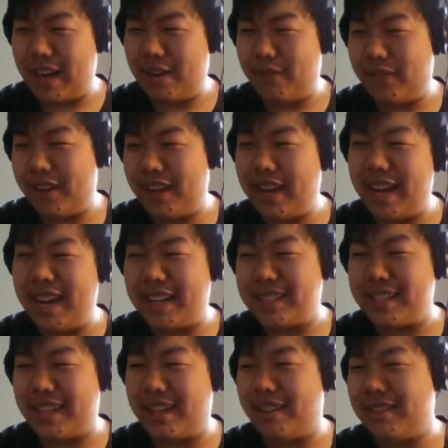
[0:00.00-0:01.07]
I
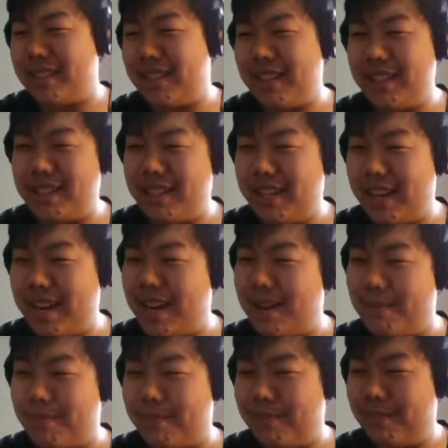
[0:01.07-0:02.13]
V X L C D
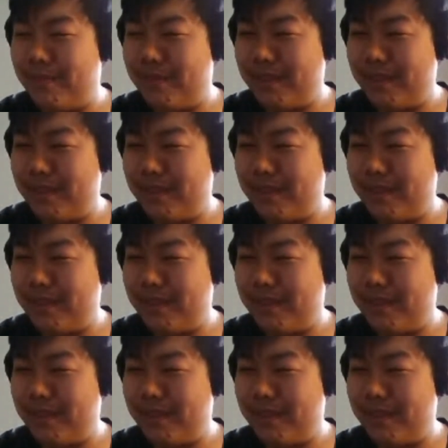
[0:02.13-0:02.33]
M.